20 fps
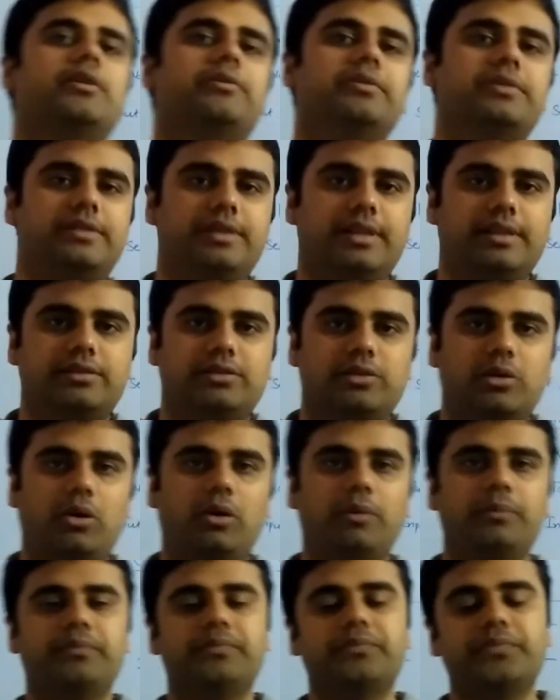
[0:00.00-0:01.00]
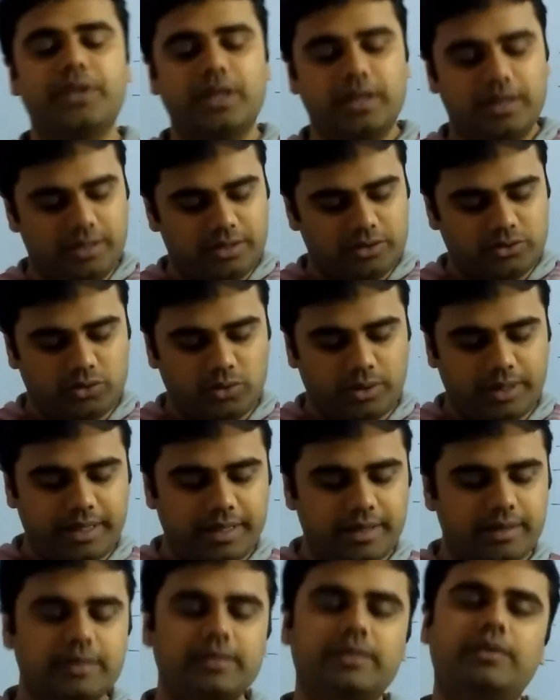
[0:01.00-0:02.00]
service tax law. So
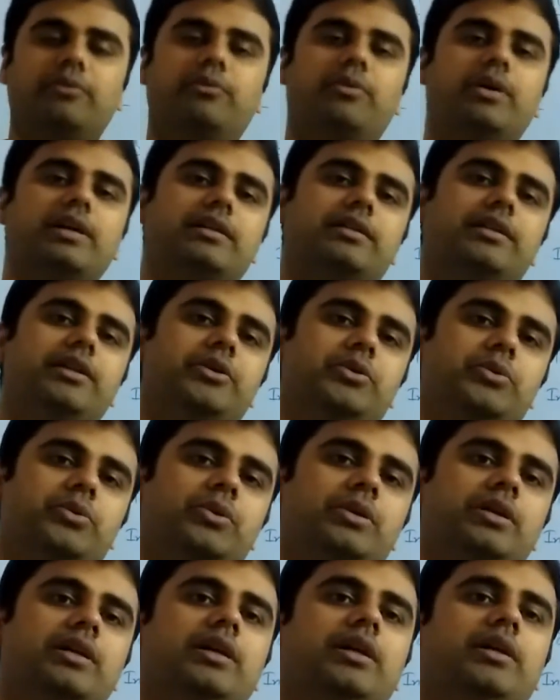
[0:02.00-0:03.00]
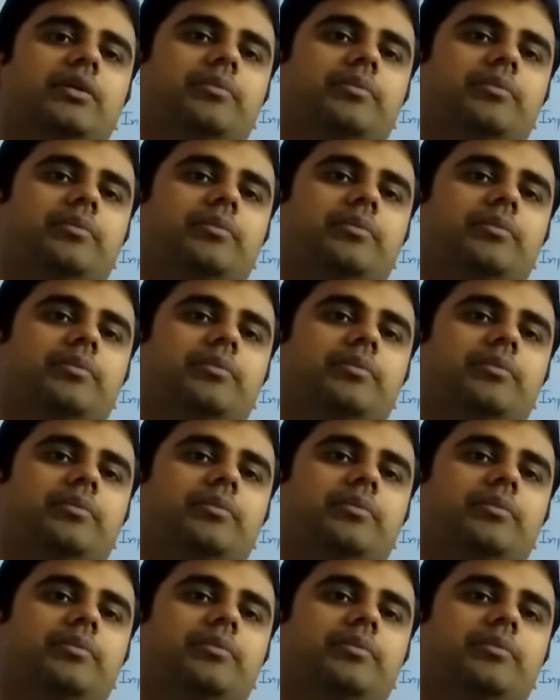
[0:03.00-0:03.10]
here what they do,